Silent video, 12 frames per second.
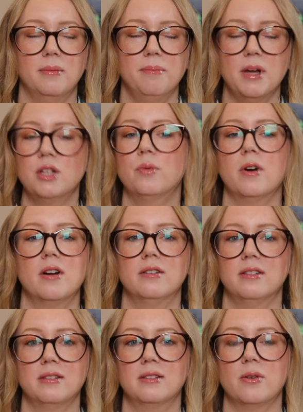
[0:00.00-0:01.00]
much work
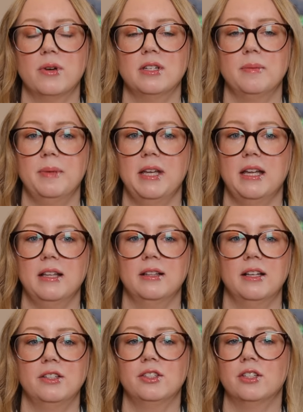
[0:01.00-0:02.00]
as this is going to be,
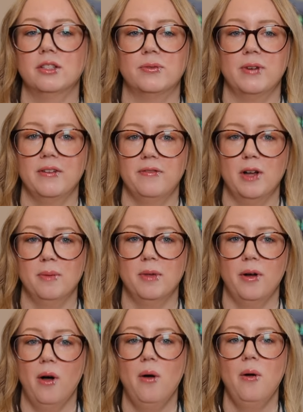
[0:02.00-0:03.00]
let's just refilm the
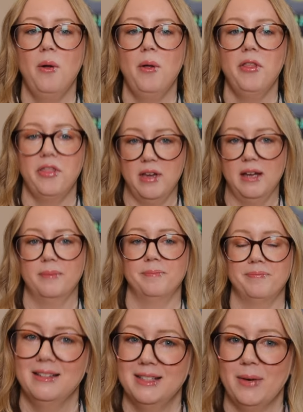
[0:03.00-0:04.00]
whole thing.
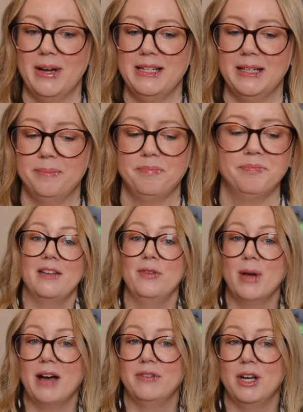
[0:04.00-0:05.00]
So I did. If
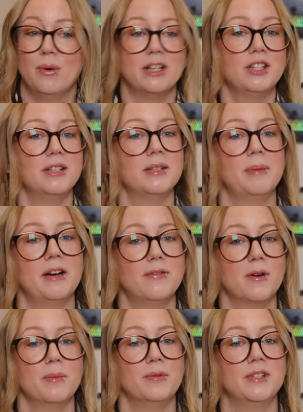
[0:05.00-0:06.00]
you have any questions about
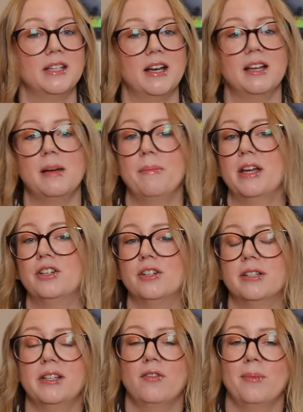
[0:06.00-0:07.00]
Formoonsa, make sure
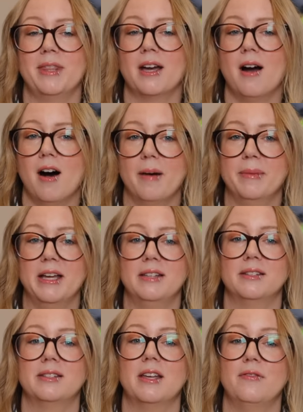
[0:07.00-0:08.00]
to leave them in the
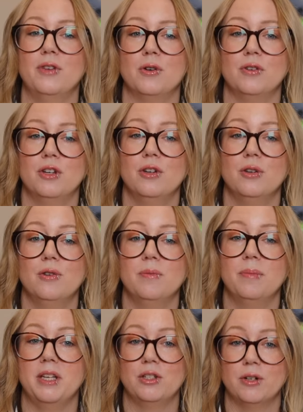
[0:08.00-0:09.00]
comments. If you're new,
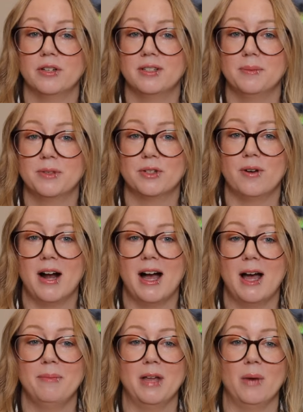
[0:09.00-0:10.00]
be sure to
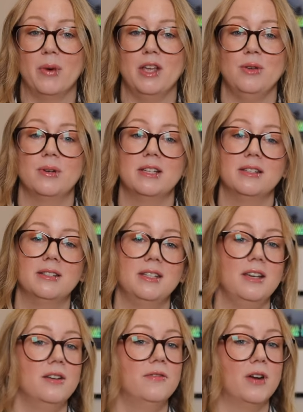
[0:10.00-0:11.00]
subscribe. That way you can
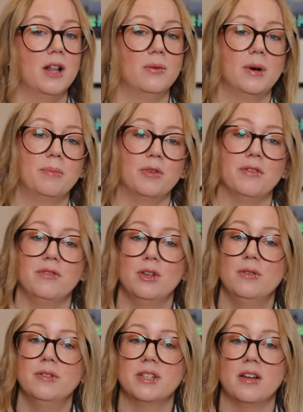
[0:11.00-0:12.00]
see follow-up
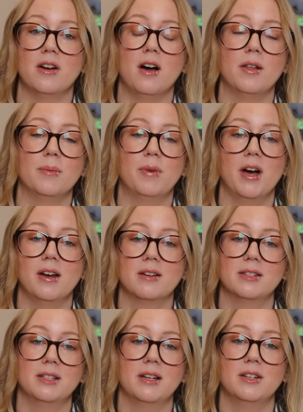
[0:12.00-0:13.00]
reviews on all the
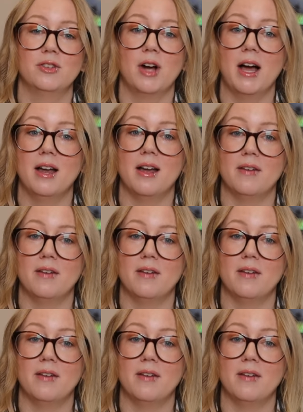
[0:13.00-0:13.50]
products that I try